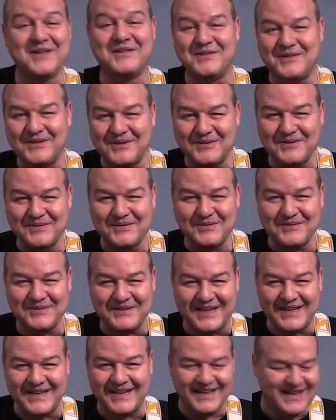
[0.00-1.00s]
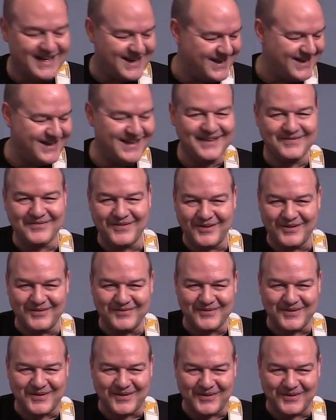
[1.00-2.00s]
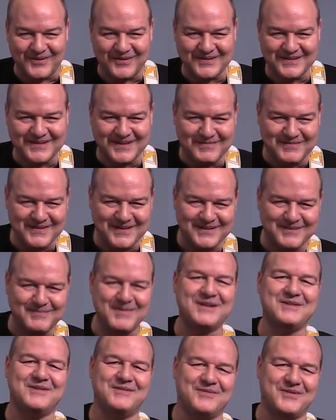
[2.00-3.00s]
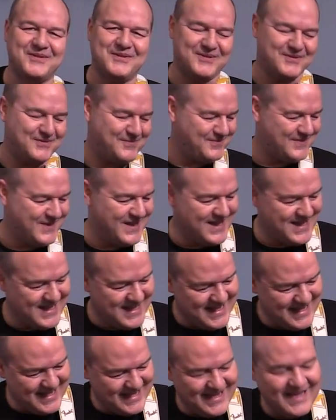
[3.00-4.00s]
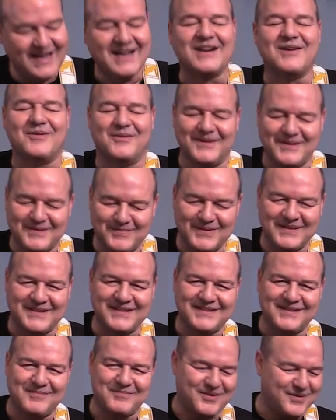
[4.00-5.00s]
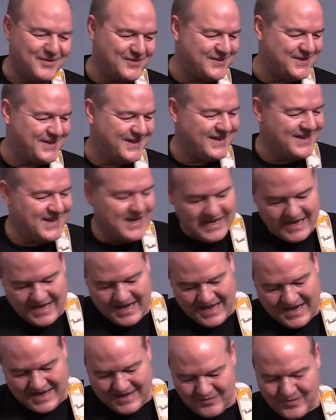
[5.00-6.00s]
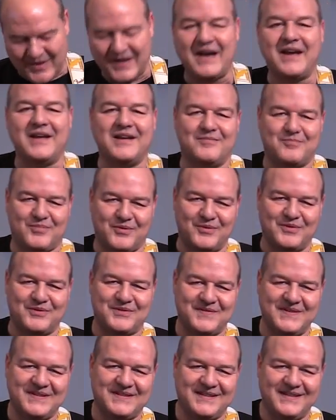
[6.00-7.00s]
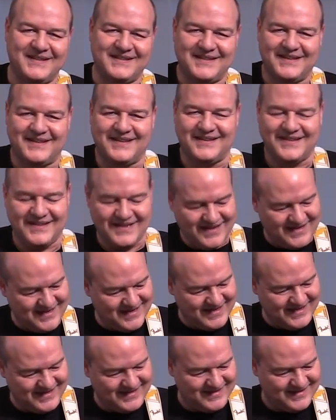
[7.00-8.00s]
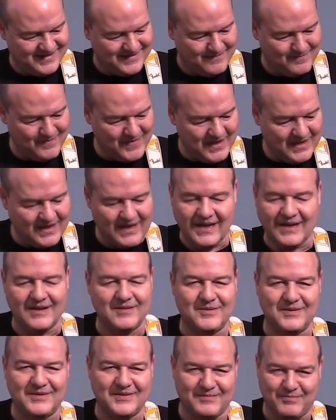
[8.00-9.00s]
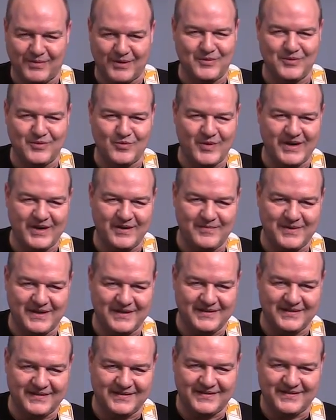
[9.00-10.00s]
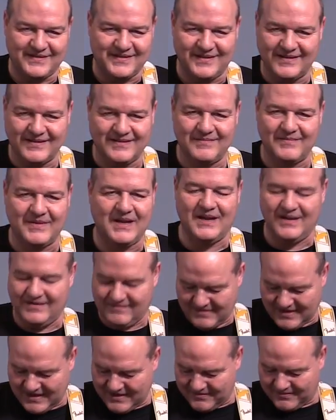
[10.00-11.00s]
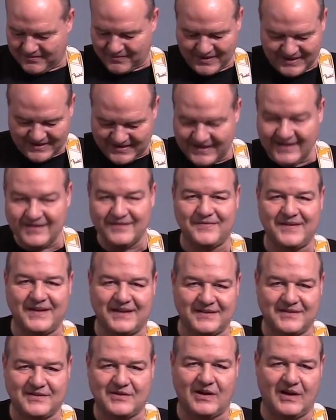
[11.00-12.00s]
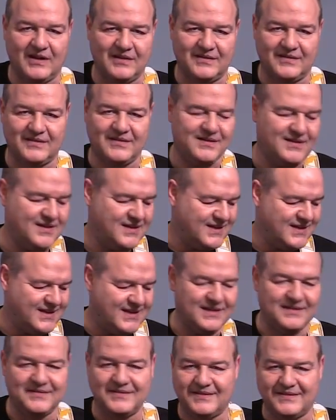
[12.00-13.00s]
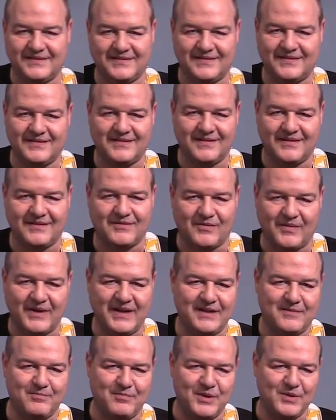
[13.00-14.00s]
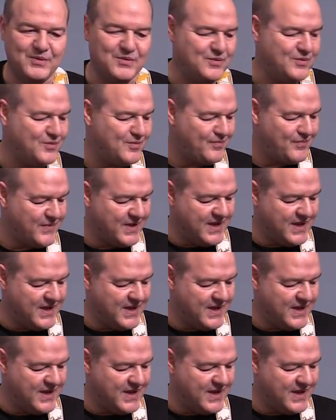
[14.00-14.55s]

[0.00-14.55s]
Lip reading: Today I have, of course, something special for you. Christmas is approaching, and when I approached this guitar, I was blown away by this 3D effect color and this great blue.